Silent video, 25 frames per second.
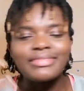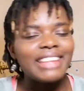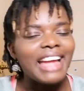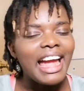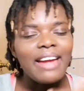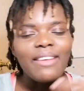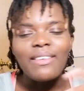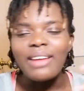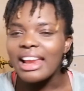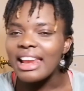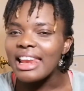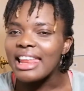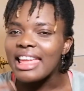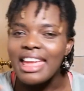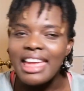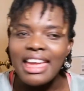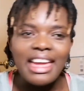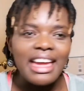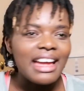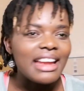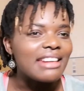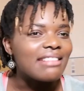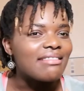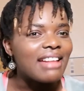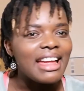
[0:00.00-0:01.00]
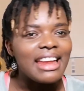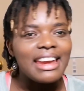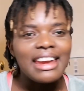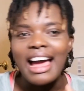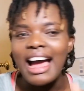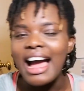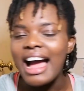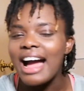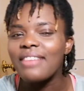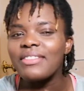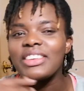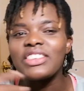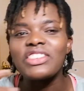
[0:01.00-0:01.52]
directly and
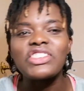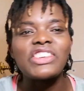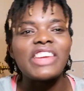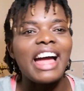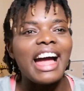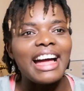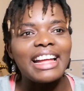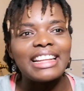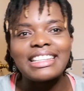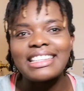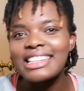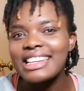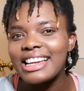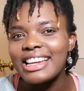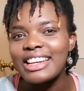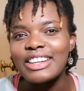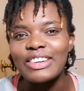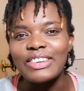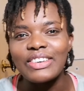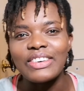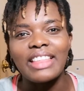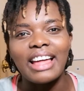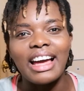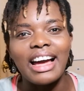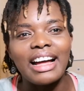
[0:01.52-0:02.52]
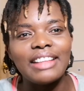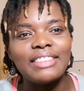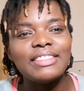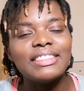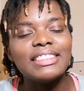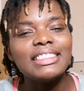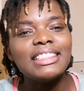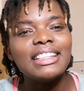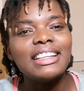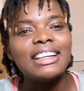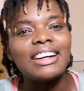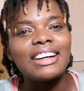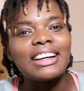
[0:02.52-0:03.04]
have a chat and all that.
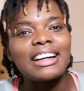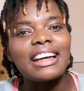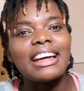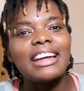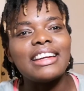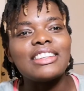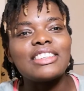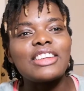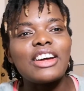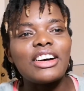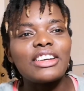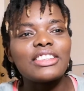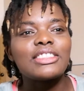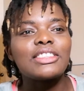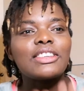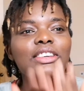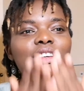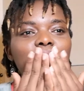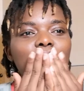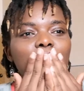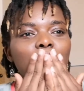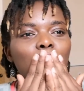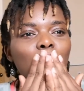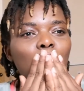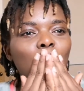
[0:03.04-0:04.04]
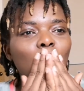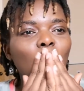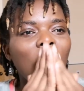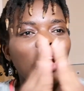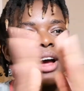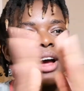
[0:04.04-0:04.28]
Okay, talk soon.